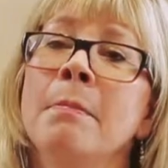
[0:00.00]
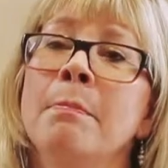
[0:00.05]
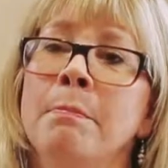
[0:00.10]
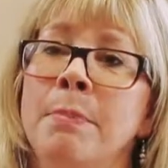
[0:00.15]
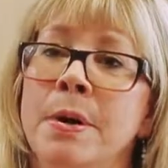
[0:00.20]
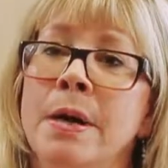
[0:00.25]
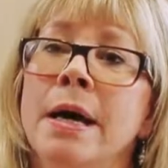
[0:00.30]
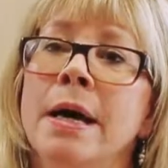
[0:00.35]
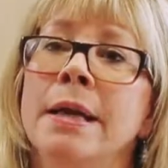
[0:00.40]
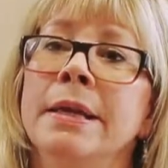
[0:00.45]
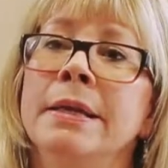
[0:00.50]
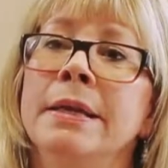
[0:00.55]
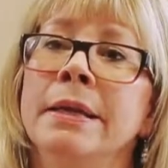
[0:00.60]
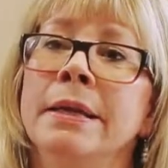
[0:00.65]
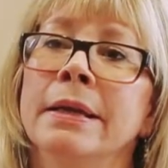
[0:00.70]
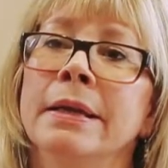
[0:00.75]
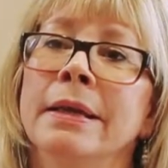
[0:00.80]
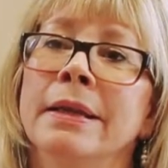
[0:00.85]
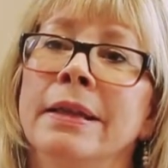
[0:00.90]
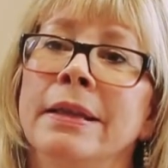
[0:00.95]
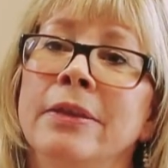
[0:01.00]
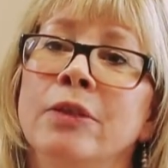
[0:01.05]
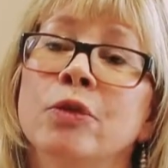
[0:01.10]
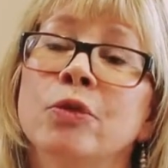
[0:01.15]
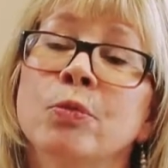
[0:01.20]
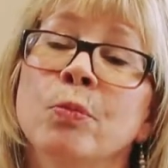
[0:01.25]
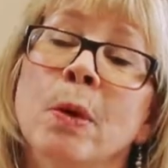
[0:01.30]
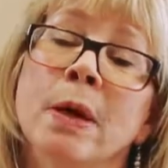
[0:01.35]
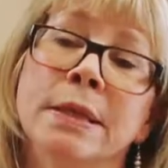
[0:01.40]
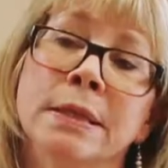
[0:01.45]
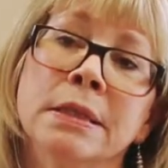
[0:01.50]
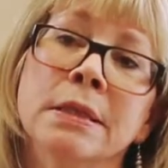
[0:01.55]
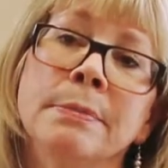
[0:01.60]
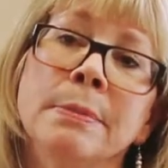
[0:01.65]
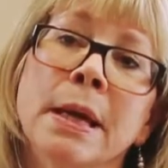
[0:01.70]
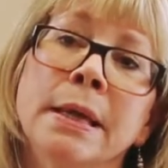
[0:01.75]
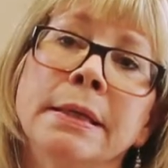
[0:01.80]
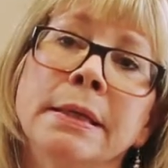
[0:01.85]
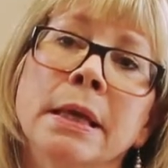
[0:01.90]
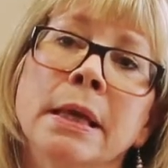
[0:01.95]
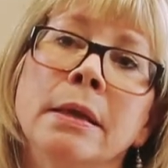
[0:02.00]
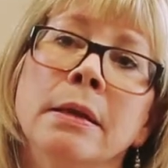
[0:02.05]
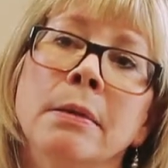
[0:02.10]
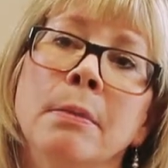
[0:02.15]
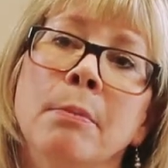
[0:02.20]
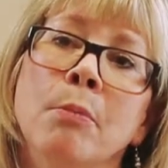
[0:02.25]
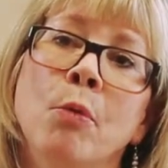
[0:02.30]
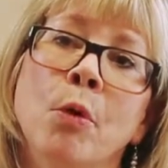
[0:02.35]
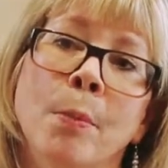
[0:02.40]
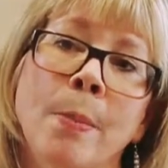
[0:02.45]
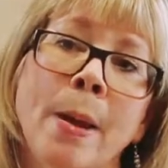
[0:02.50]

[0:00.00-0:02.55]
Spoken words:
but there's ways to make it more